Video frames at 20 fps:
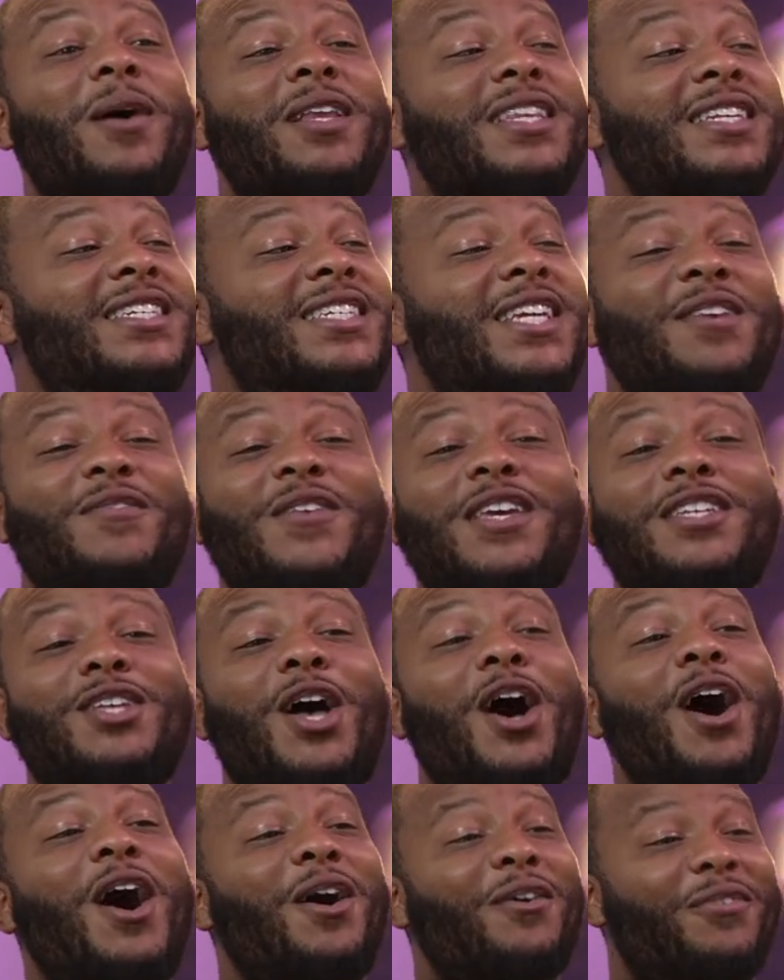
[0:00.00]
But the TV's
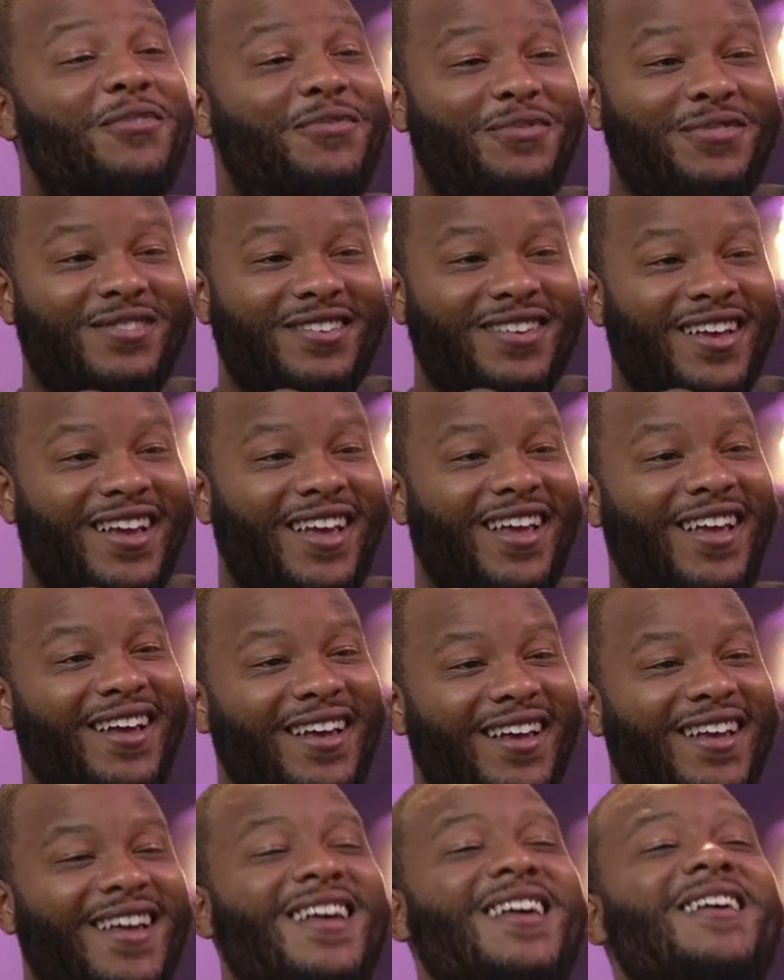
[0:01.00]
off.
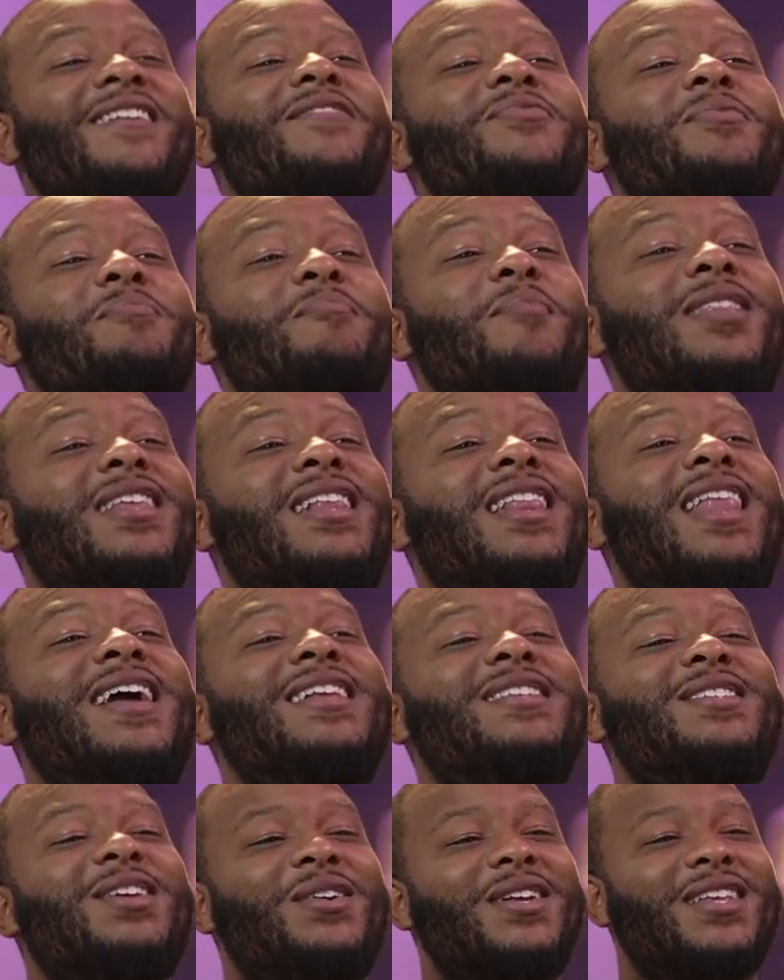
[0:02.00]
But the
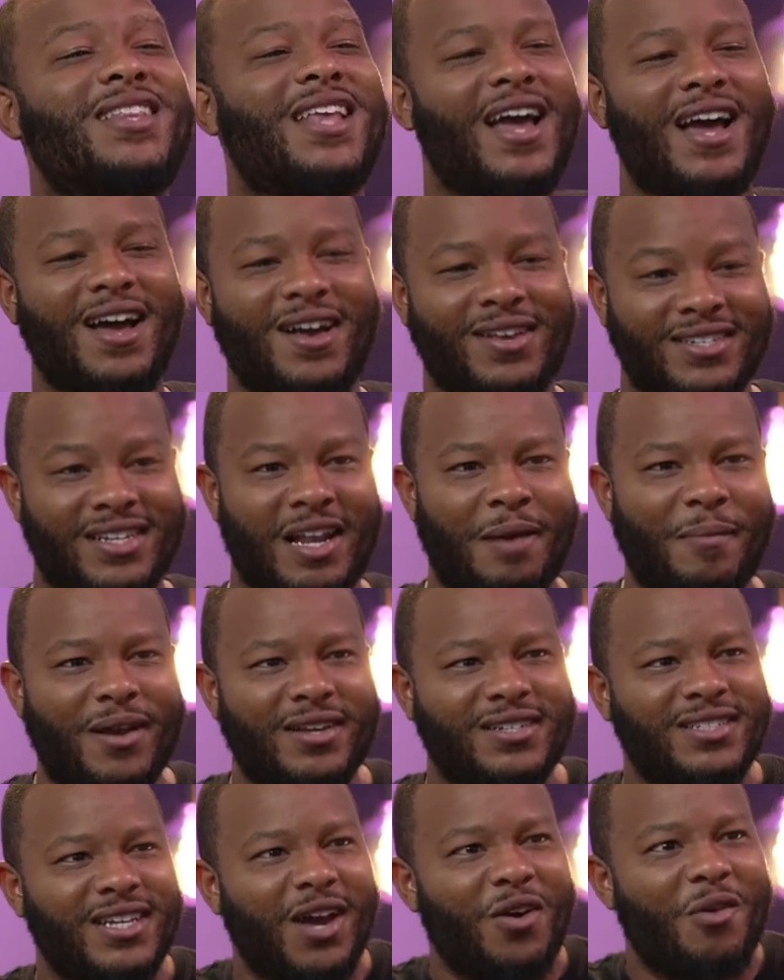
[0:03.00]
light's on in the house. And I'm
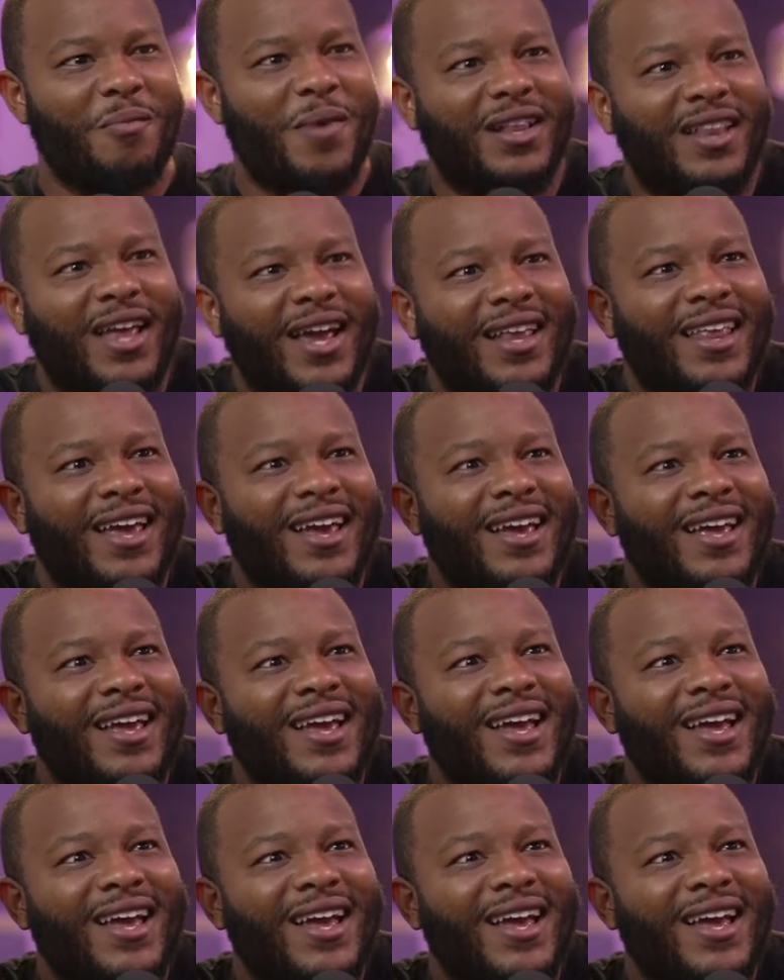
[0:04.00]
outside with my light like,